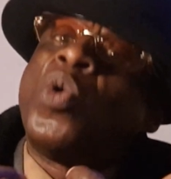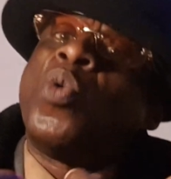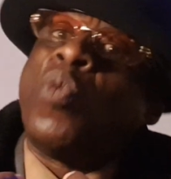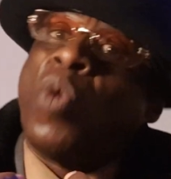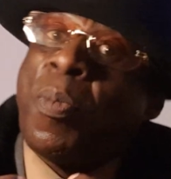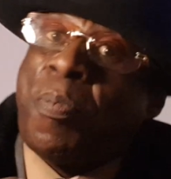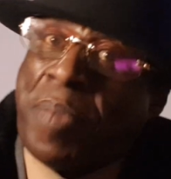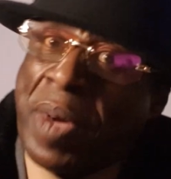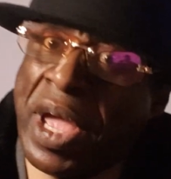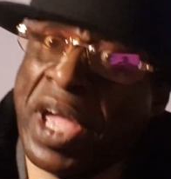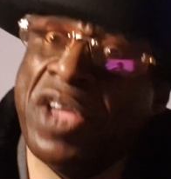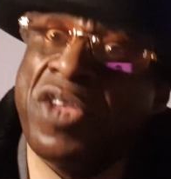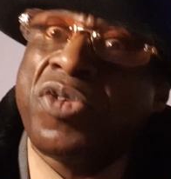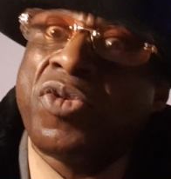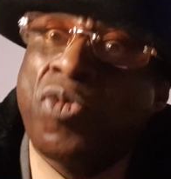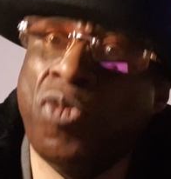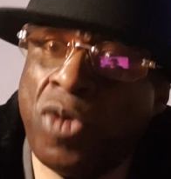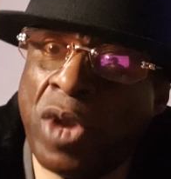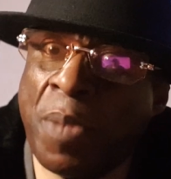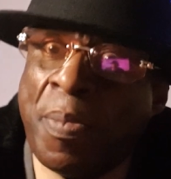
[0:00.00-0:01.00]
what pain's
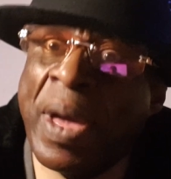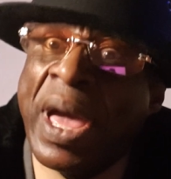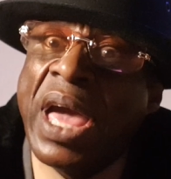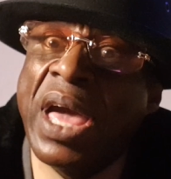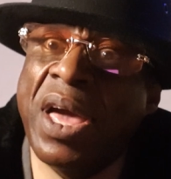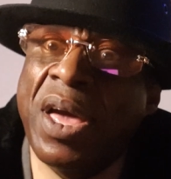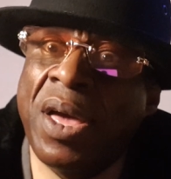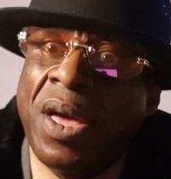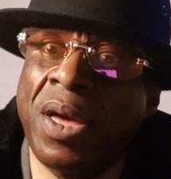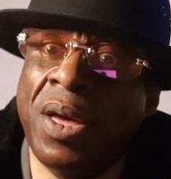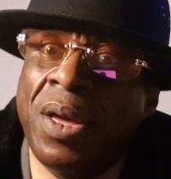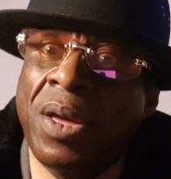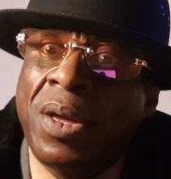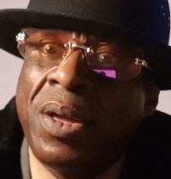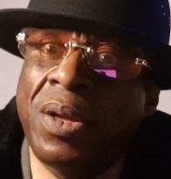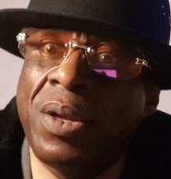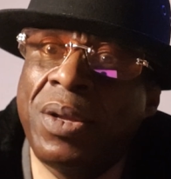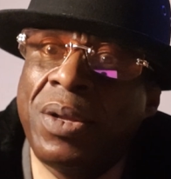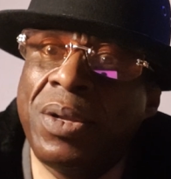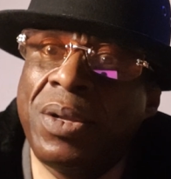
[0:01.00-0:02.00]
all about.
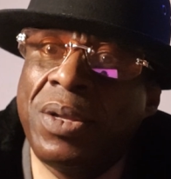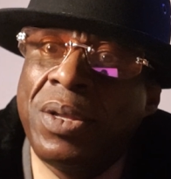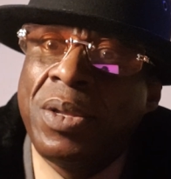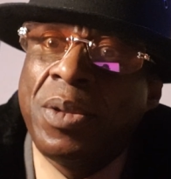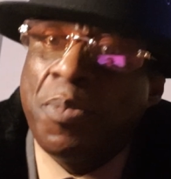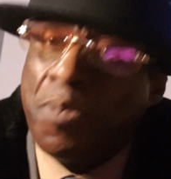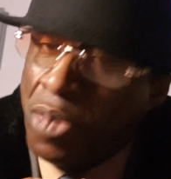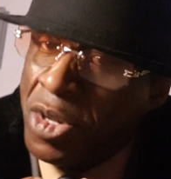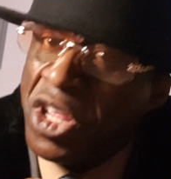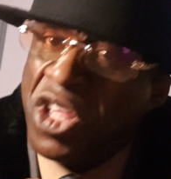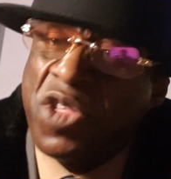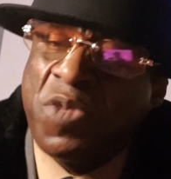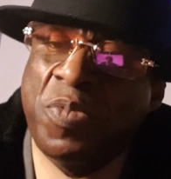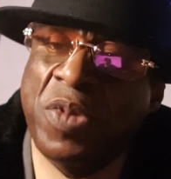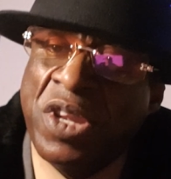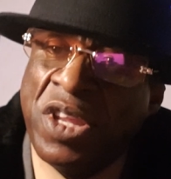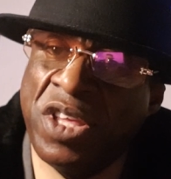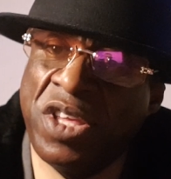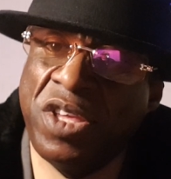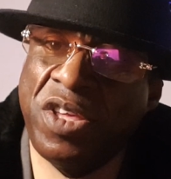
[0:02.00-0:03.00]
Please
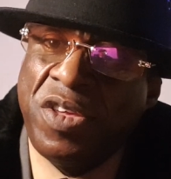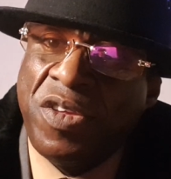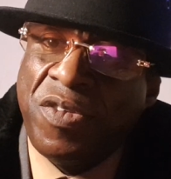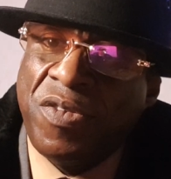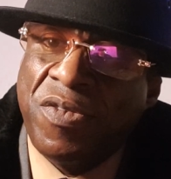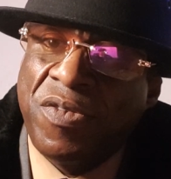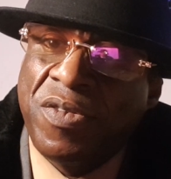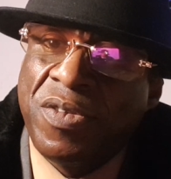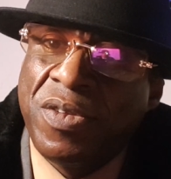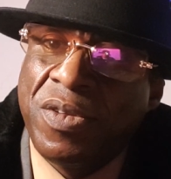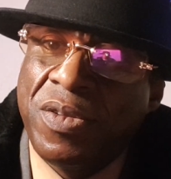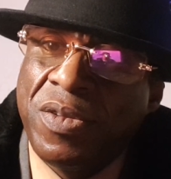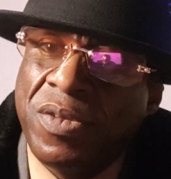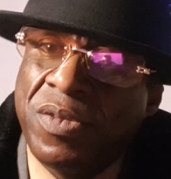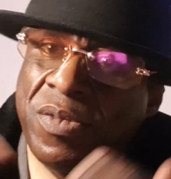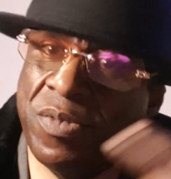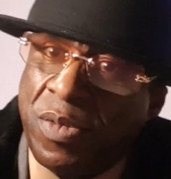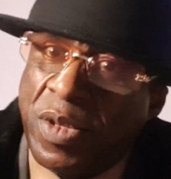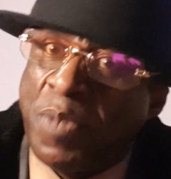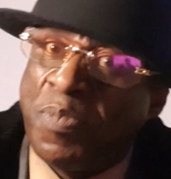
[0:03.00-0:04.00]
believe,
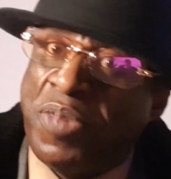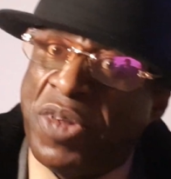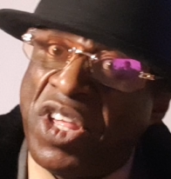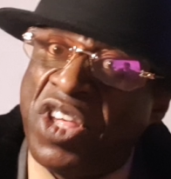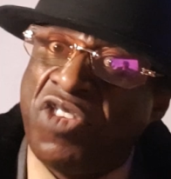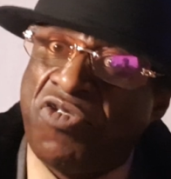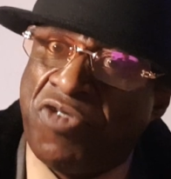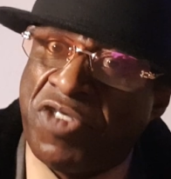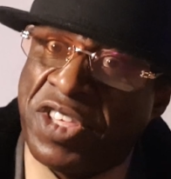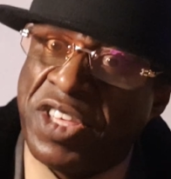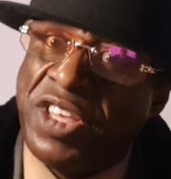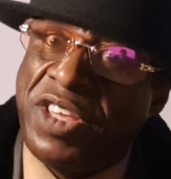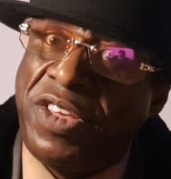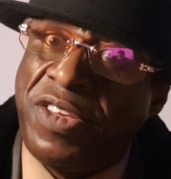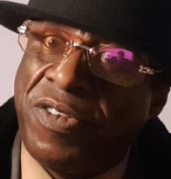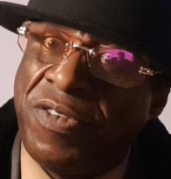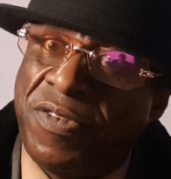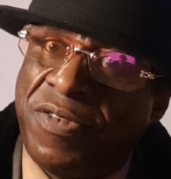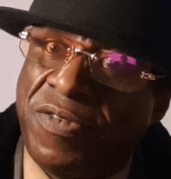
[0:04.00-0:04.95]
please receive,